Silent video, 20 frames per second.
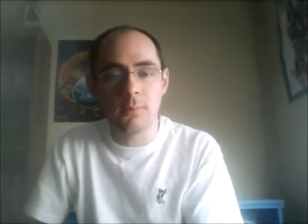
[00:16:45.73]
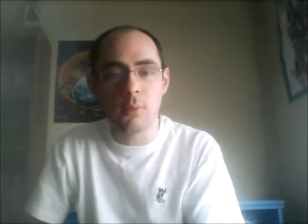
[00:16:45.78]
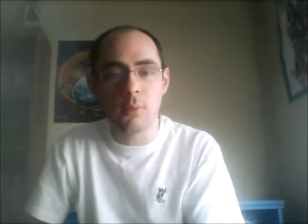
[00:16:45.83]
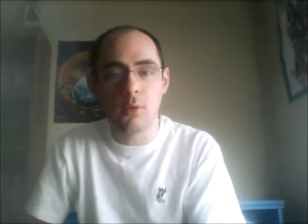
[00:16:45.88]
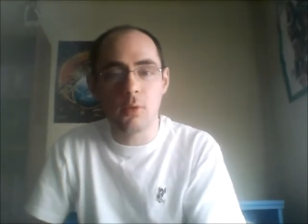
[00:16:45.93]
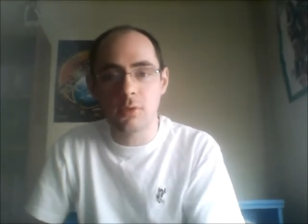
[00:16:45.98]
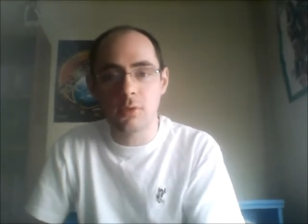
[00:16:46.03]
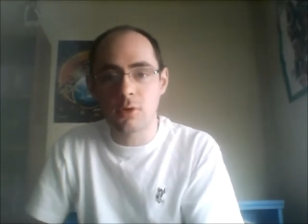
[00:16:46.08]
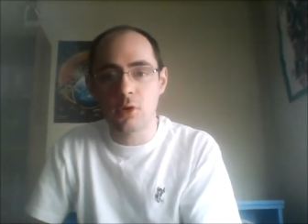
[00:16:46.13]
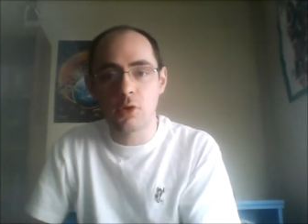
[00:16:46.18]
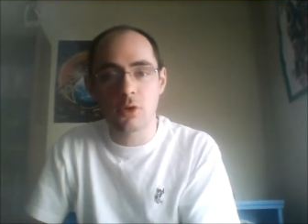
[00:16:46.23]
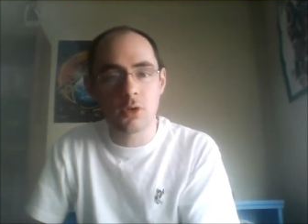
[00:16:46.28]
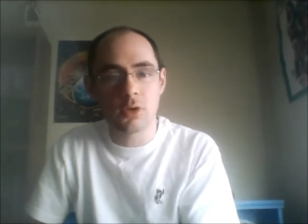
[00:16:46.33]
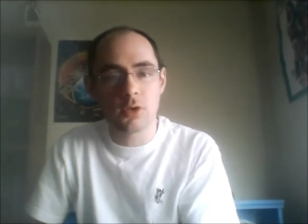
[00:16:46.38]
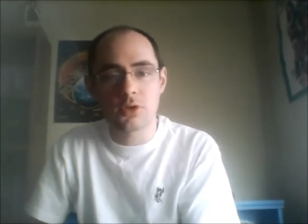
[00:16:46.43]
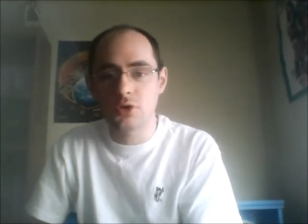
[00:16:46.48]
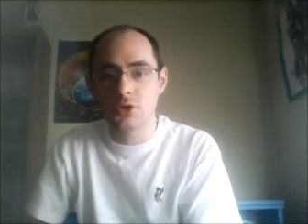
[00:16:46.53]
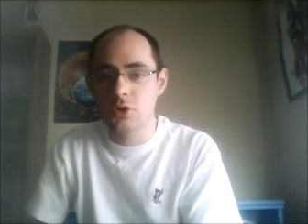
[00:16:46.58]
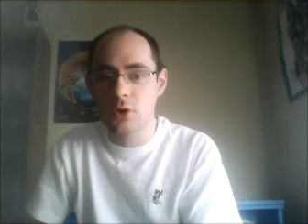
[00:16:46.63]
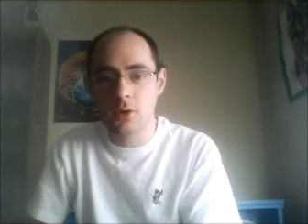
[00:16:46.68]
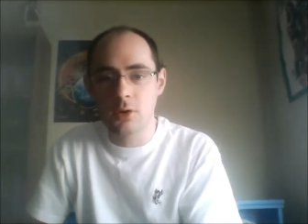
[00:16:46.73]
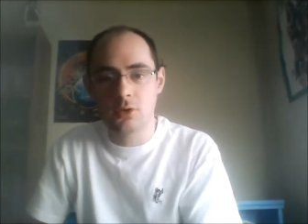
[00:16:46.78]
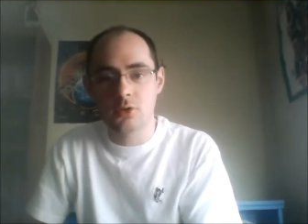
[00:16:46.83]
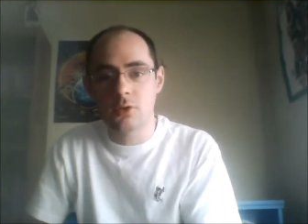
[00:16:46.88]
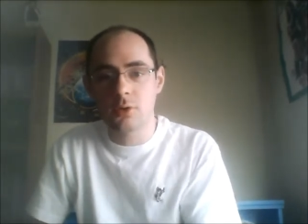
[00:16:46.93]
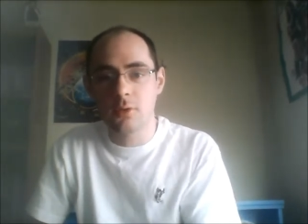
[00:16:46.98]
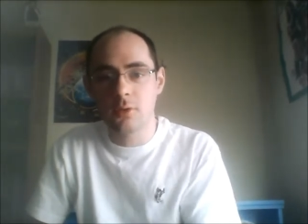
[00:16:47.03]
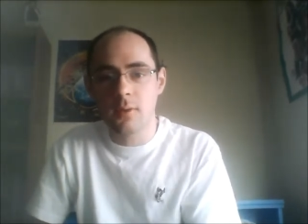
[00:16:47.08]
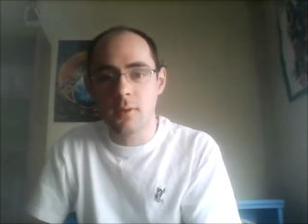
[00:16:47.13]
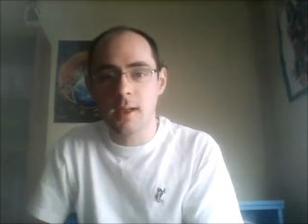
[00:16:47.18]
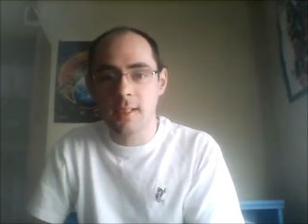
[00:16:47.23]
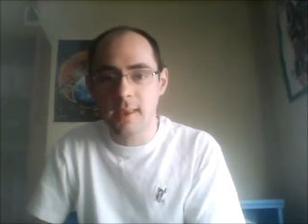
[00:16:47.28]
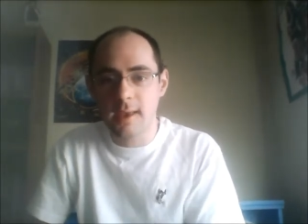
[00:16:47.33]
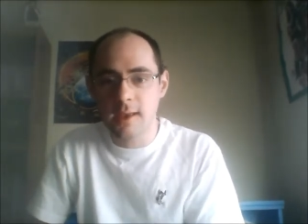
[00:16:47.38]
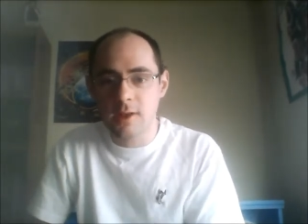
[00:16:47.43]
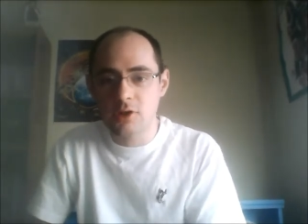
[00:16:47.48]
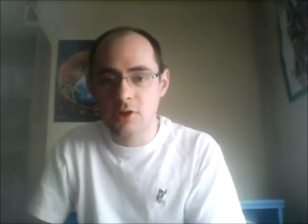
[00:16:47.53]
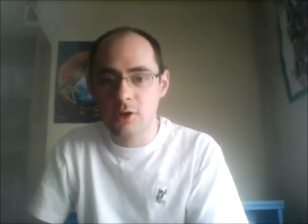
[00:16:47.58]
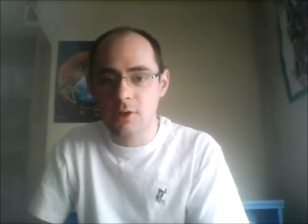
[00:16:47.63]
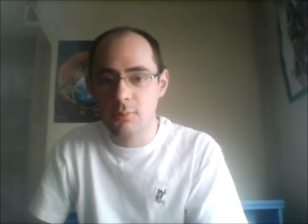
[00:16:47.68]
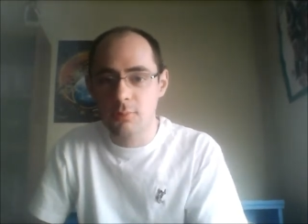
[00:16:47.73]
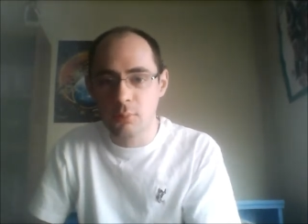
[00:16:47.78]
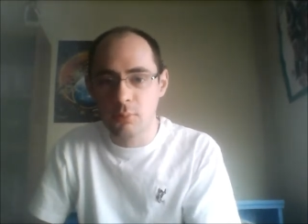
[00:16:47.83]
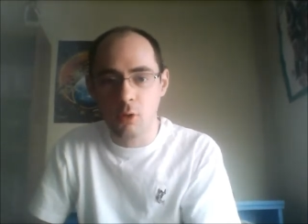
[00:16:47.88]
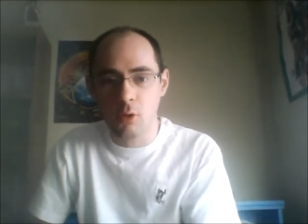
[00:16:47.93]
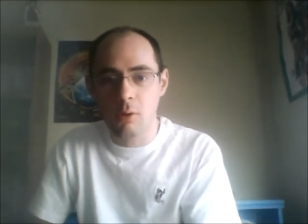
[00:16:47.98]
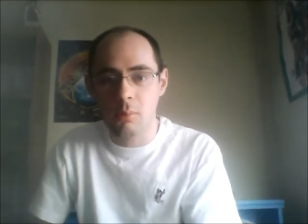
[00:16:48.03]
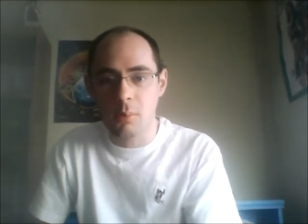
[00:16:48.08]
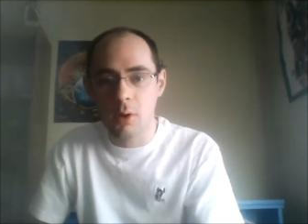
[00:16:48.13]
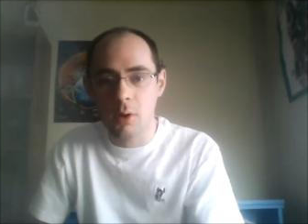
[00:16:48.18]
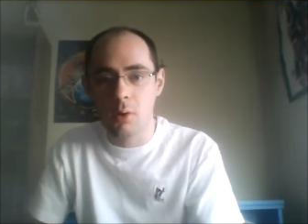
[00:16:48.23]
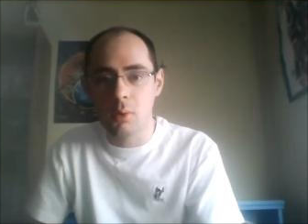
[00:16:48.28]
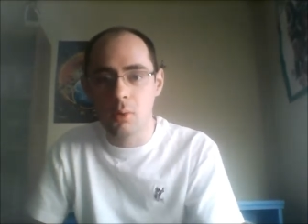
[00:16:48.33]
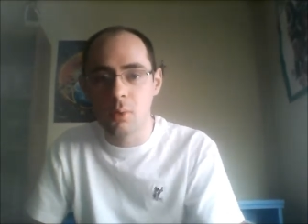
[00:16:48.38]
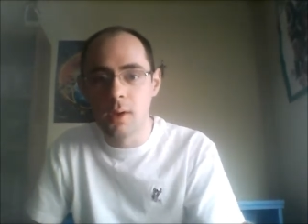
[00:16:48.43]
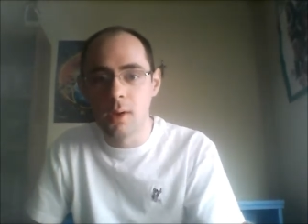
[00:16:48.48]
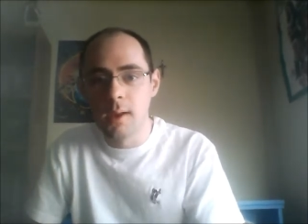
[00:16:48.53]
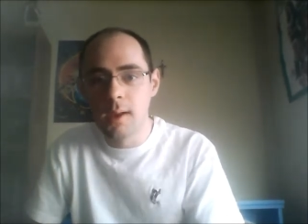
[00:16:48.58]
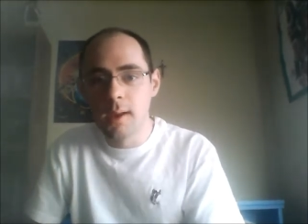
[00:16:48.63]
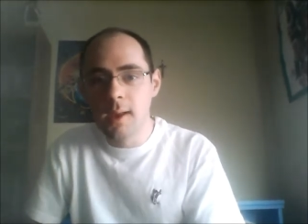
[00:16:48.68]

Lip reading: boys and girls, children of all ages promo.